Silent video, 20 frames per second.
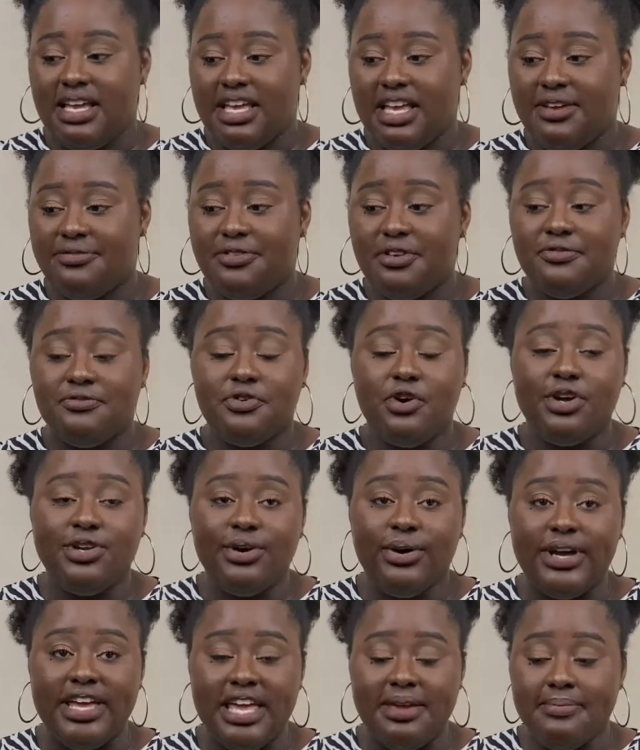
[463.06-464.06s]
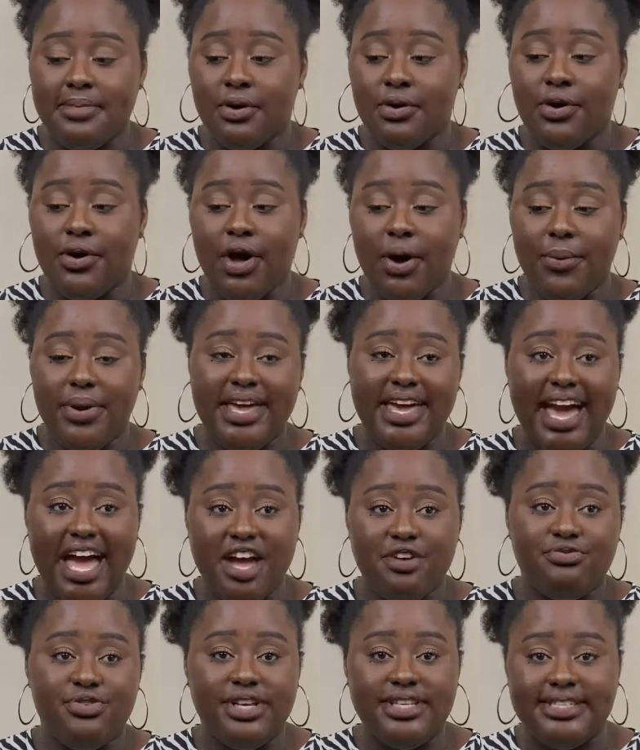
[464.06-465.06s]
If you've got your email going
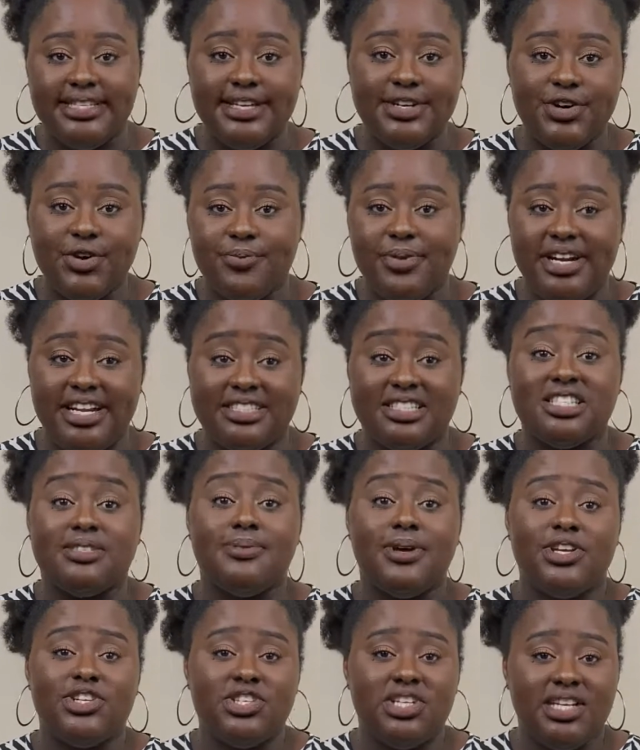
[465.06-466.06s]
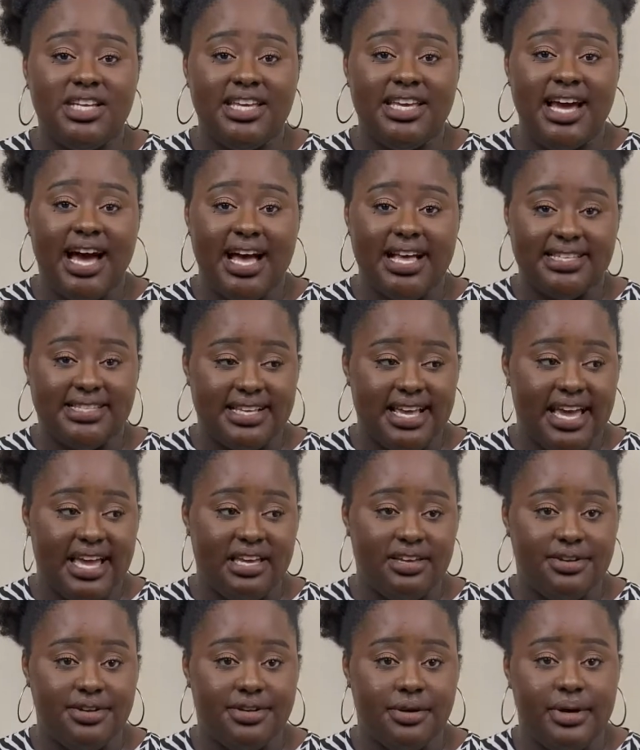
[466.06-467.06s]
every single minute, especially as
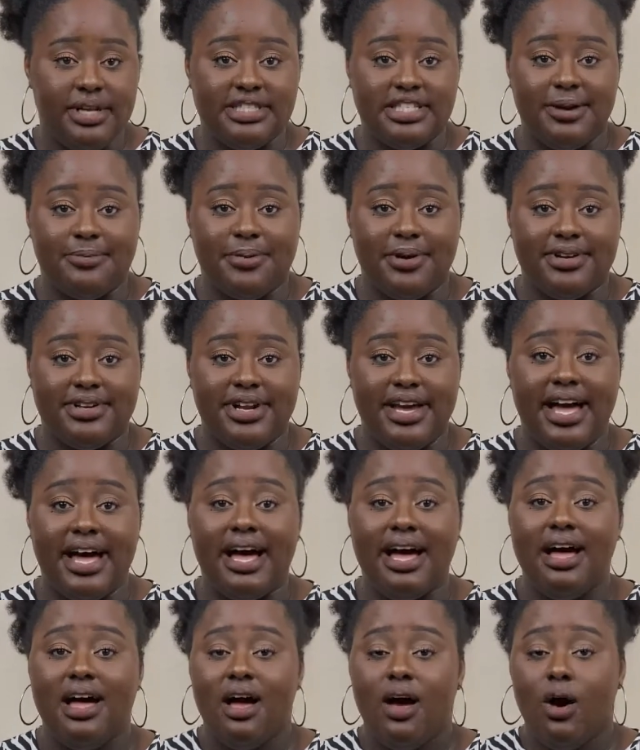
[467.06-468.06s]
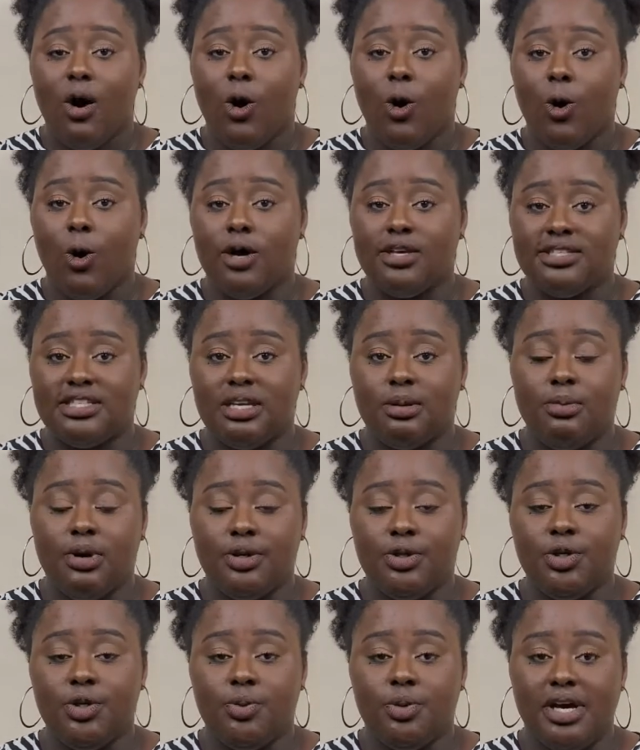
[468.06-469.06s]
a entrepreneur or
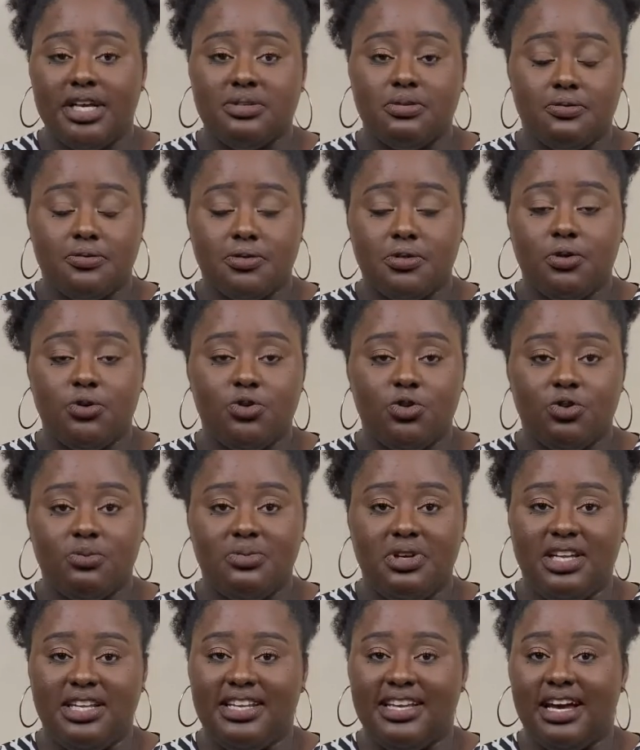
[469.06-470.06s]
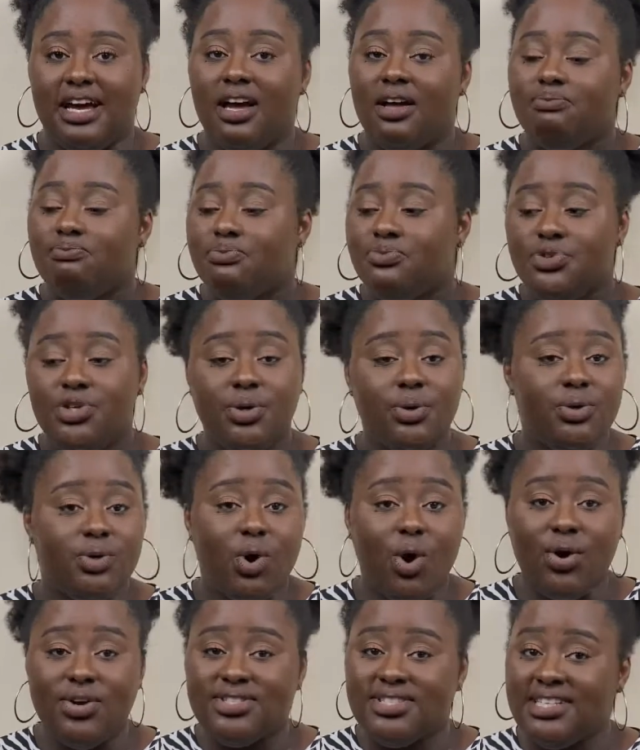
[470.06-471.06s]
someone who works with social media, you'd
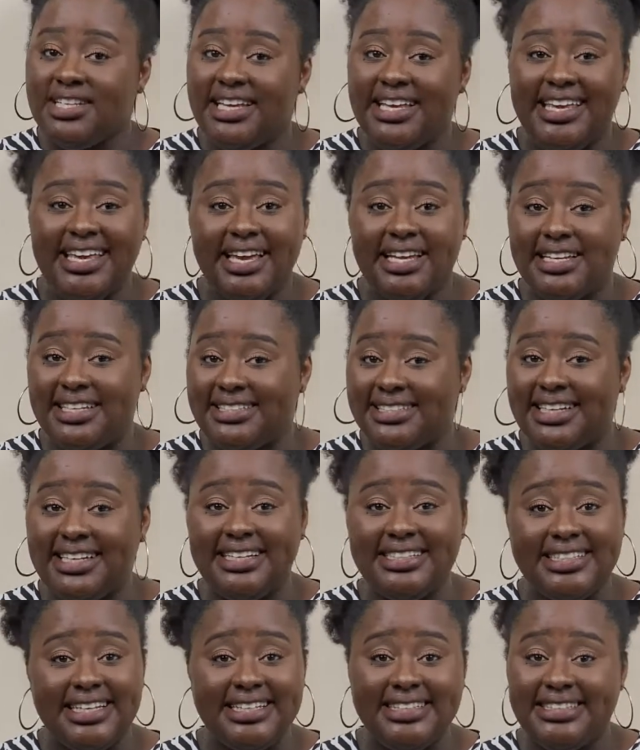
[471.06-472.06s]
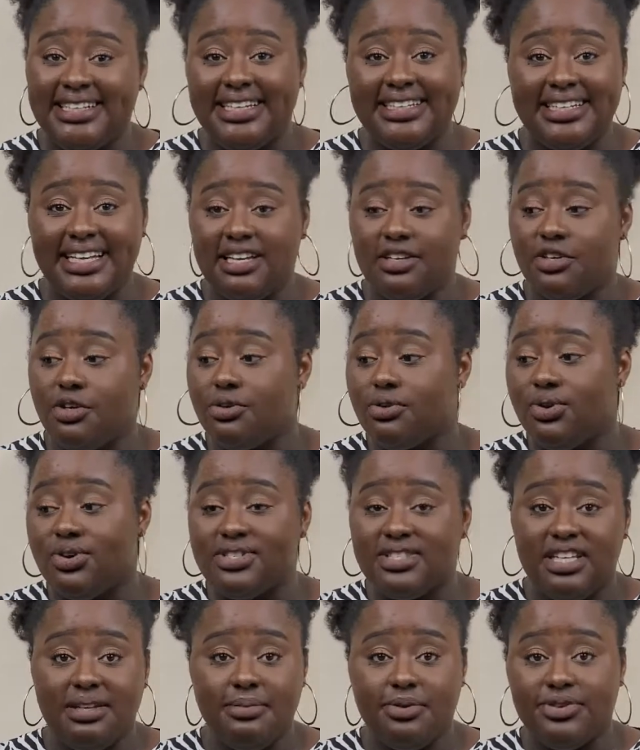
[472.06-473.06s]
constantly hear the ding, ding, ding, ding. You
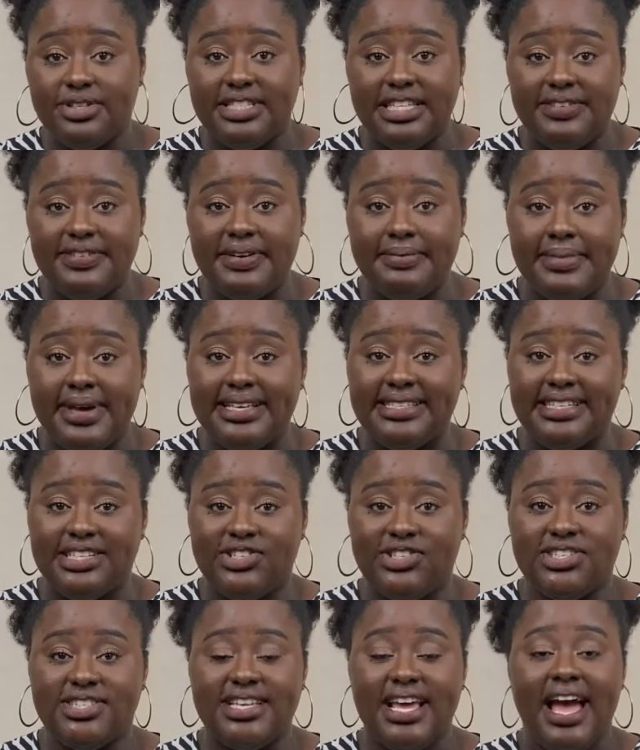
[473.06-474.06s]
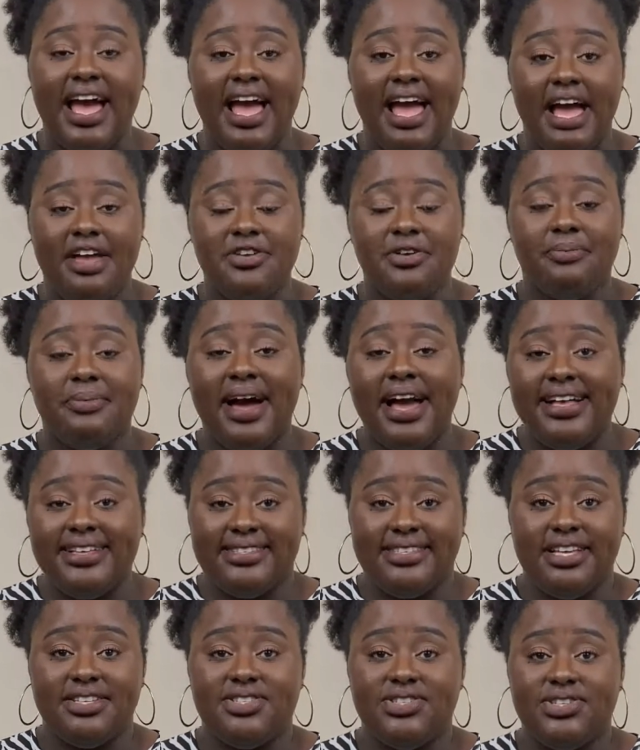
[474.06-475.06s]
constantly be receiving messages. And you might
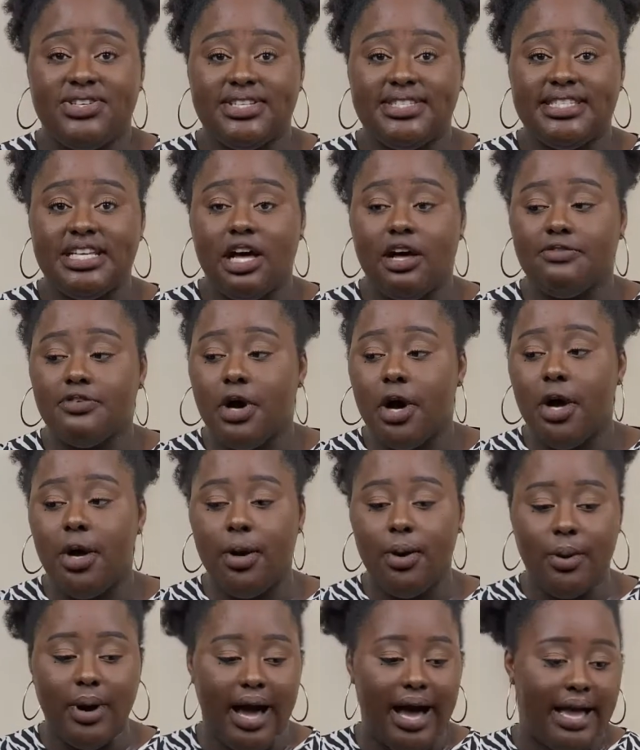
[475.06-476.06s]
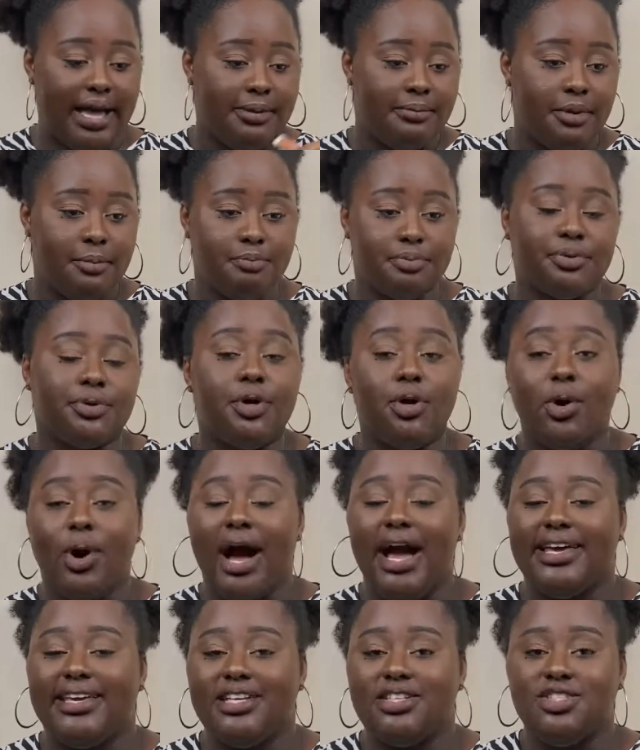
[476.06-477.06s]
say to yourself, oh, I am a pro,
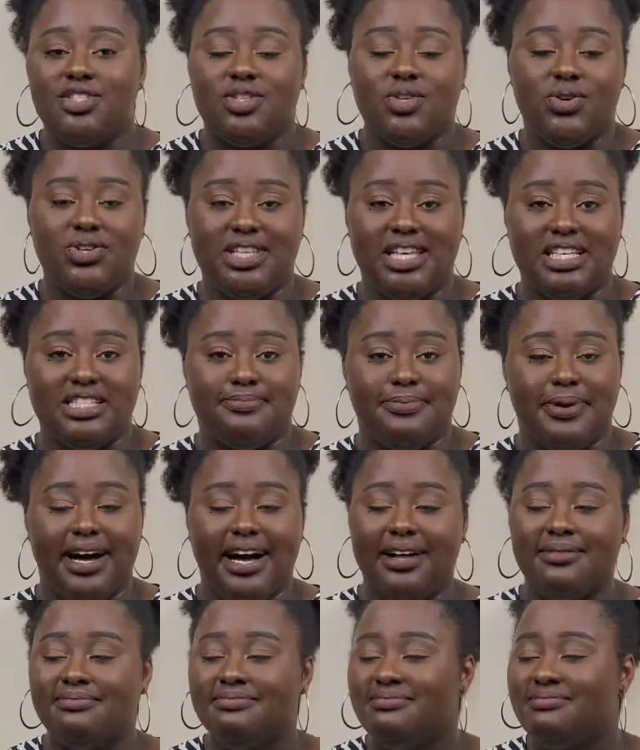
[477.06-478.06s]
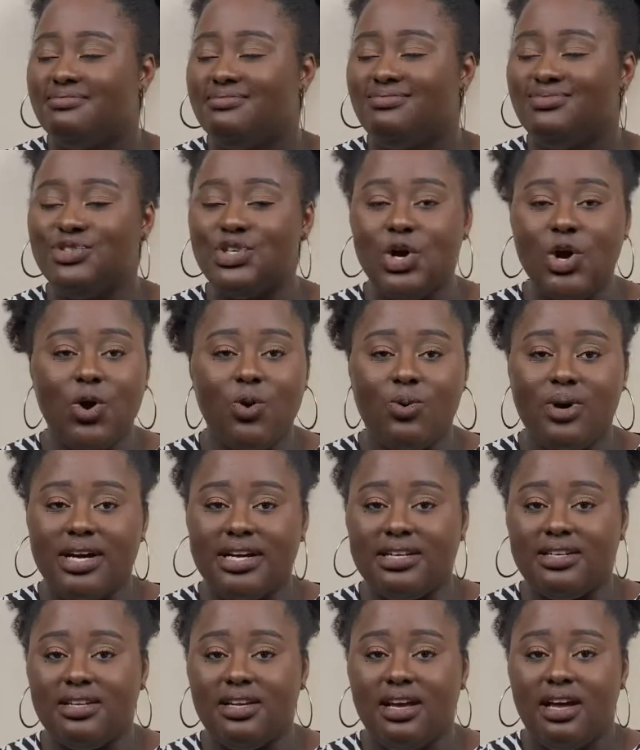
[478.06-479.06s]
I can do this. But no
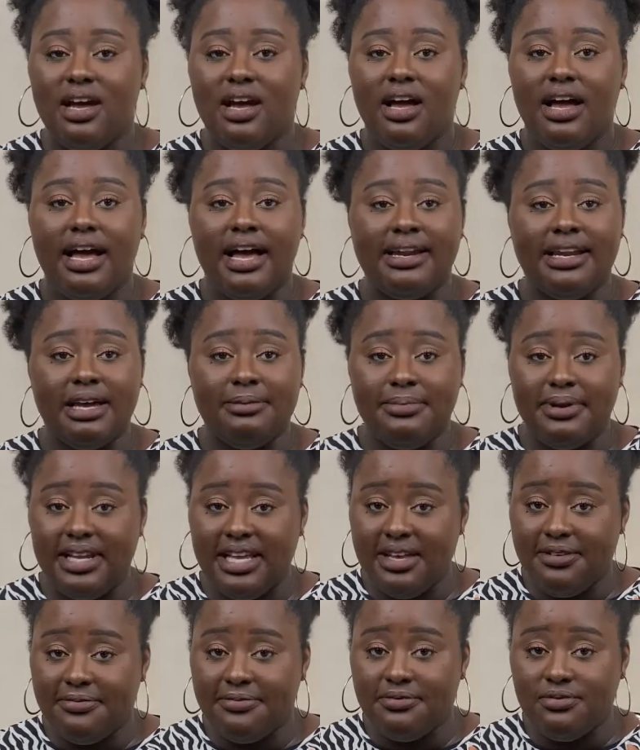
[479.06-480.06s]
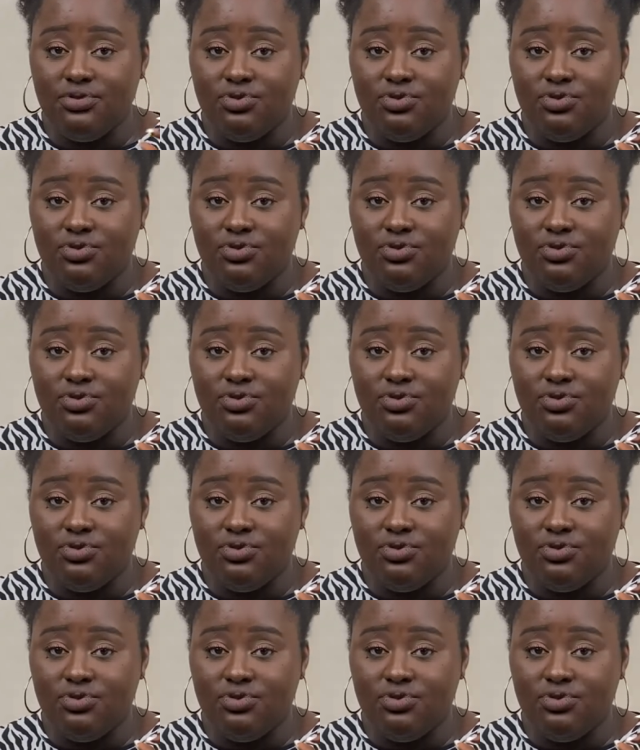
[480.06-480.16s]
one, and I believe